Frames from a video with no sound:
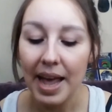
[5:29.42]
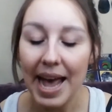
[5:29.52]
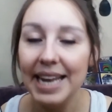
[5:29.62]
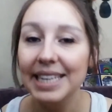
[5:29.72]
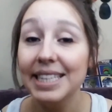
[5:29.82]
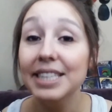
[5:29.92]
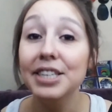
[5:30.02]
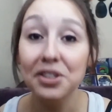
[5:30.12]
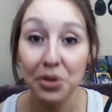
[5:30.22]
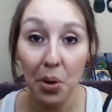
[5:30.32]
And it
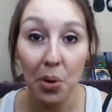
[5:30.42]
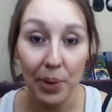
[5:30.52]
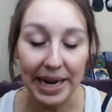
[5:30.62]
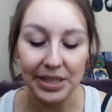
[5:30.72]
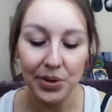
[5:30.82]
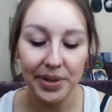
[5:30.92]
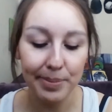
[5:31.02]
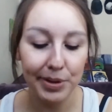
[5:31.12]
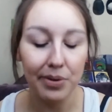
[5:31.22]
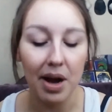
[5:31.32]
does go away, don't
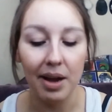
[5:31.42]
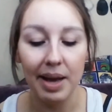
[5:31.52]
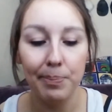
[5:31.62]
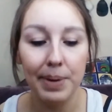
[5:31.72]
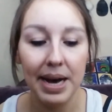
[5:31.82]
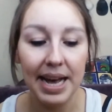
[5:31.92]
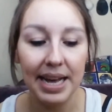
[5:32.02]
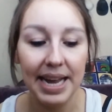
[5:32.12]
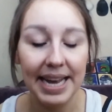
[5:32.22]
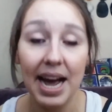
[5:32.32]
get me wrong,
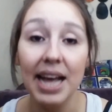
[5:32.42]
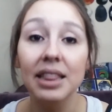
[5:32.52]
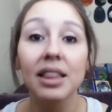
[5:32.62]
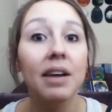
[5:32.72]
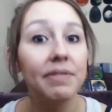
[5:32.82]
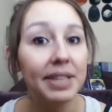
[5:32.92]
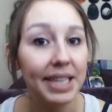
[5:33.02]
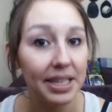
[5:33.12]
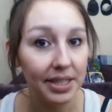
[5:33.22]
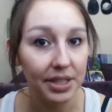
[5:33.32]
and I love the
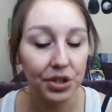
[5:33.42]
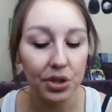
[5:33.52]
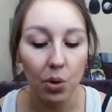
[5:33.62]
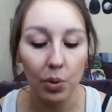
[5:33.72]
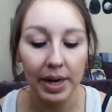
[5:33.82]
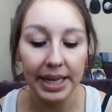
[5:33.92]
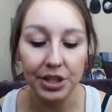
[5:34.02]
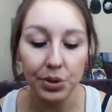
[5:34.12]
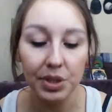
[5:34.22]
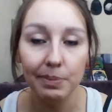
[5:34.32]
dentist, so when I
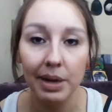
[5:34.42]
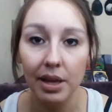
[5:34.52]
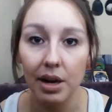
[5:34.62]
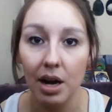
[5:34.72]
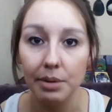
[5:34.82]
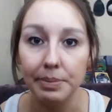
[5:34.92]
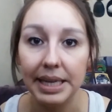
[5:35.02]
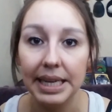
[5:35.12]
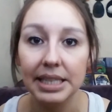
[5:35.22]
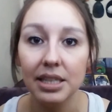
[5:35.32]
do smell it on
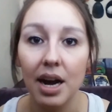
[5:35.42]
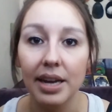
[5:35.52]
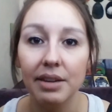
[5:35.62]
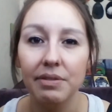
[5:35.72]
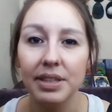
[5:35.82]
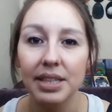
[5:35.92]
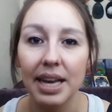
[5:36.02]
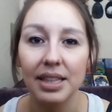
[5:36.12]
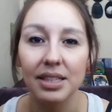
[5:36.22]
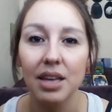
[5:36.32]
me, it's kind of this
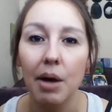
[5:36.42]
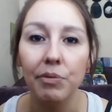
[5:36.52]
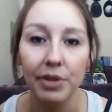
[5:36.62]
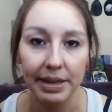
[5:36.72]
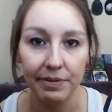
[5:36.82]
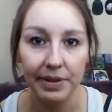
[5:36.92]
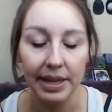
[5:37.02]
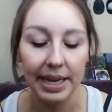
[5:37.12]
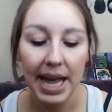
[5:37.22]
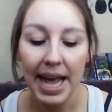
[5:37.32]
comforting
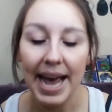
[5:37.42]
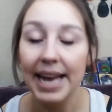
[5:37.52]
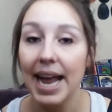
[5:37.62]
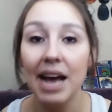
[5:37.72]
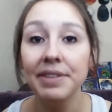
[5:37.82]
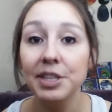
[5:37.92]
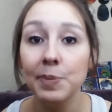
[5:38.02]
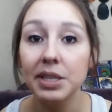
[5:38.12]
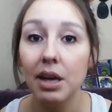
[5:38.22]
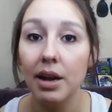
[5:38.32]
feeling. And I haven't
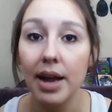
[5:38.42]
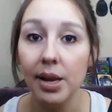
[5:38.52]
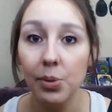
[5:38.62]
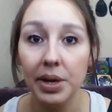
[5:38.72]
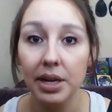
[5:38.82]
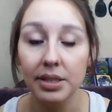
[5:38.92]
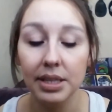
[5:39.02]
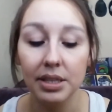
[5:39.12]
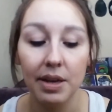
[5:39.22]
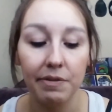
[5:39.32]
smelled it on anyone else
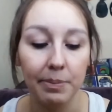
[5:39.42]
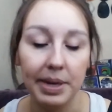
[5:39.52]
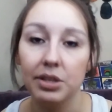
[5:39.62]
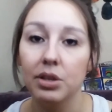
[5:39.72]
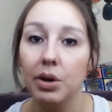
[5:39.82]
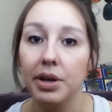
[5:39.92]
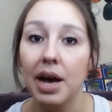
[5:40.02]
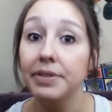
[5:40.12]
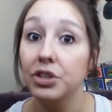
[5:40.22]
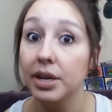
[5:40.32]
except for me, so you'll
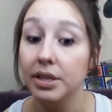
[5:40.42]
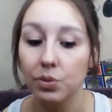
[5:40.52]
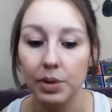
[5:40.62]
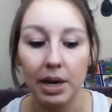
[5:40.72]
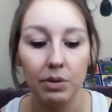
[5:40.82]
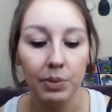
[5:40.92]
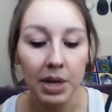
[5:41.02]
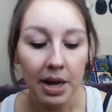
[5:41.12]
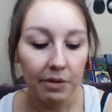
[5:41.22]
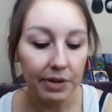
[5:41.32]
have to try this one out
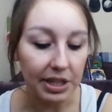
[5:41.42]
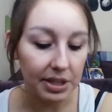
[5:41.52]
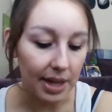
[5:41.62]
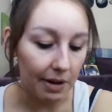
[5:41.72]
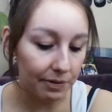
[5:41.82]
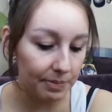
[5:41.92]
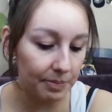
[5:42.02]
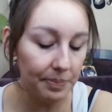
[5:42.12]
for yourself.